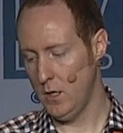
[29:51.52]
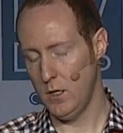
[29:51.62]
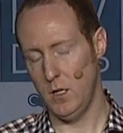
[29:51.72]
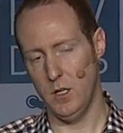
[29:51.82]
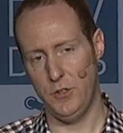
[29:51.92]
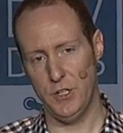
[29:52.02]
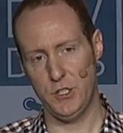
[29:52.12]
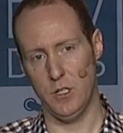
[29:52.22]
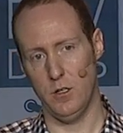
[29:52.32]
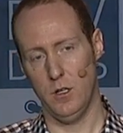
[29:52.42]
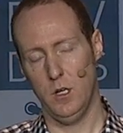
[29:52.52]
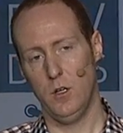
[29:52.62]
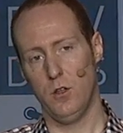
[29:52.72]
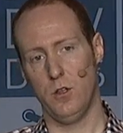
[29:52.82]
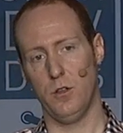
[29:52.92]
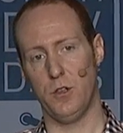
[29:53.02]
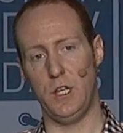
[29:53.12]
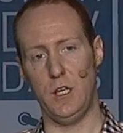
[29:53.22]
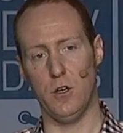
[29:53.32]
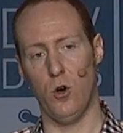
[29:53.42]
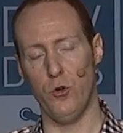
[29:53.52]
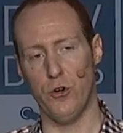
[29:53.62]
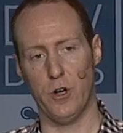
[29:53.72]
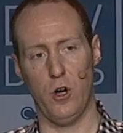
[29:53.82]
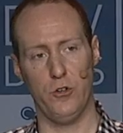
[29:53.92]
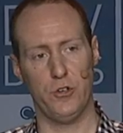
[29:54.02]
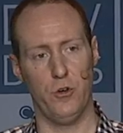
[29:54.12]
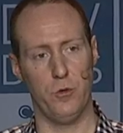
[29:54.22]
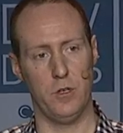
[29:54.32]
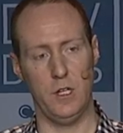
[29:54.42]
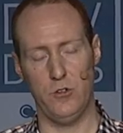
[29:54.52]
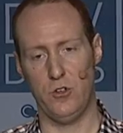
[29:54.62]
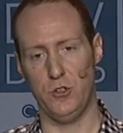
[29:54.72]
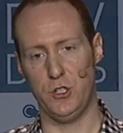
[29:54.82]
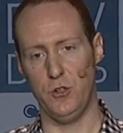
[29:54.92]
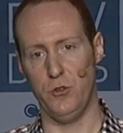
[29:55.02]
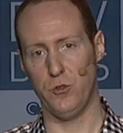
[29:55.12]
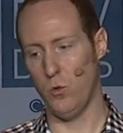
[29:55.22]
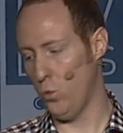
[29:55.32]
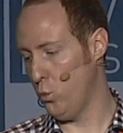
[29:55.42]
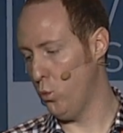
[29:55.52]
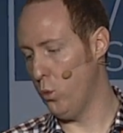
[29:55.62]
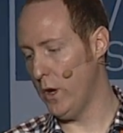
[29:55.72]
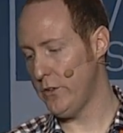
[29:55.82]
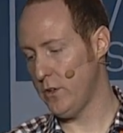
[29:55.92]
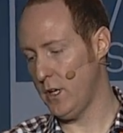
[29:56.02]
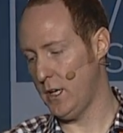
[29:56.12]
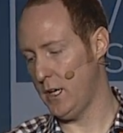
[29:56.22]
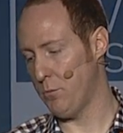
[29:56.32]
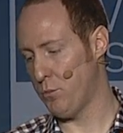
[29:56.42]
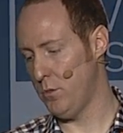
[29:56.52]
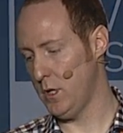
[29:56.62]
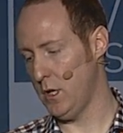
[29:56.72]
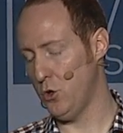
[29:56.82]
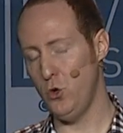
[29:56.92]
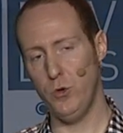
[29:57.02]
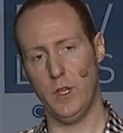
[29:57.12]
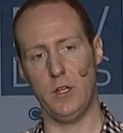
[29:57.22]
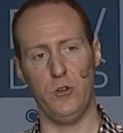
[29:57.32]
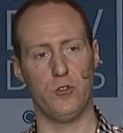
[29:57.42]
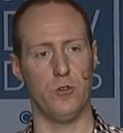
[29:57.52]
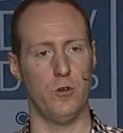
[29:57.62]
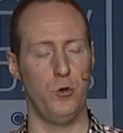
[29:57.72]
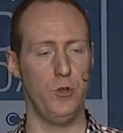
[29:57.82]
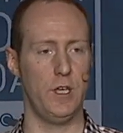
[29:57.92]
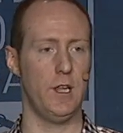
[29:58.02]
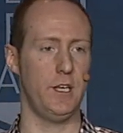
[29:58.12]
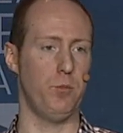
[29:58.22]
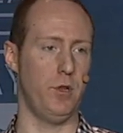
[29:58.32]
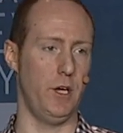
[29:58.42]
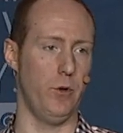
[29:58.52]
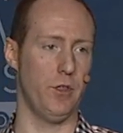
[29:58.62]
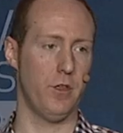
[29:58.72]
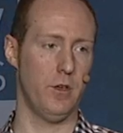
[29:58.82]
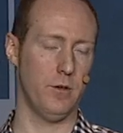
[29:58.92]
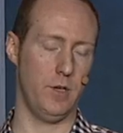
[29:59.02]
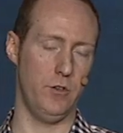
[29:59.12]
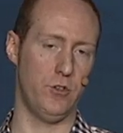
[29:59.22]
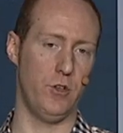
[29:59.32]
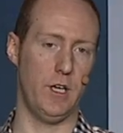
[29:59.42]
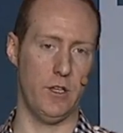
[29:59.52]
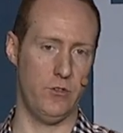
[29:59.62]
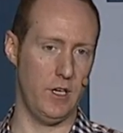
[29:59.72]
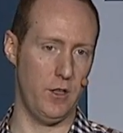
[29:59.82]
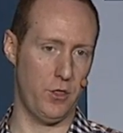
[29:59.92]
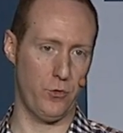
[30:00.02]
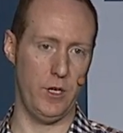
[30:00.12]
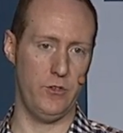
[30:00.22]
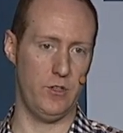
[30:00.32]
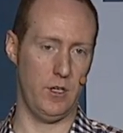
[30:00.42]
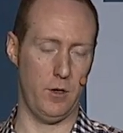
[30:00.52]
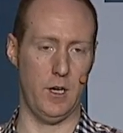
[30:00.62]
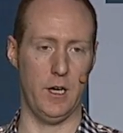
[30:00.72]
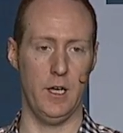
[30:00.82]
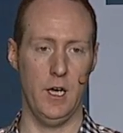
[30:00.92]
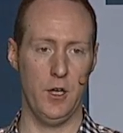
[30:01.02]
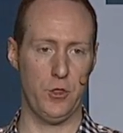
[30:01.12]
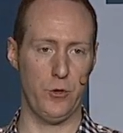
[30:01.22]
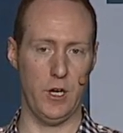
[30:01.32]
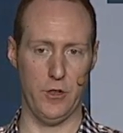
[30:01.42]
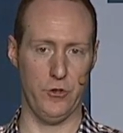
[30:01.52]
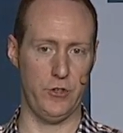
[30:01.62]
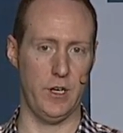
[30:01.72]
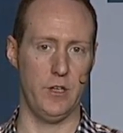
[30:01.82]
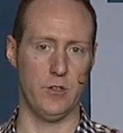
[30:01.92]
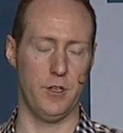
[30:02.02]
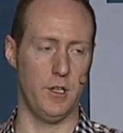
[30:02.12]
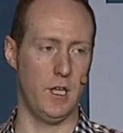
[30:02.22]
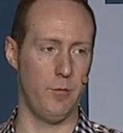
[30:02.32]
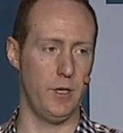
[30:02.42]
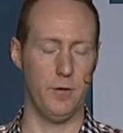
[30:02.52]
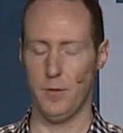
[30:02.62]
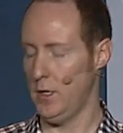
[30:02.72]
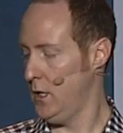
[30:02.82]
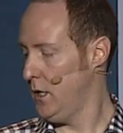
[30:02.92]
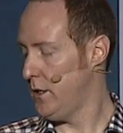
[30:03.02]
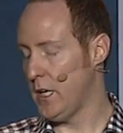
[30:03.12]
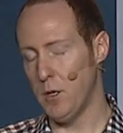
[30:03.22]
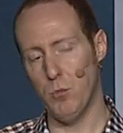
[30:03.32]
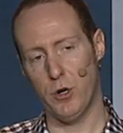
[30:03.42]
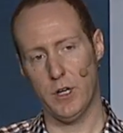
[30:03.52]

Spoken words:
In addition, the owner also needs to choose who they'd like to play with. And so they can set three other settings on the lobby. They can mark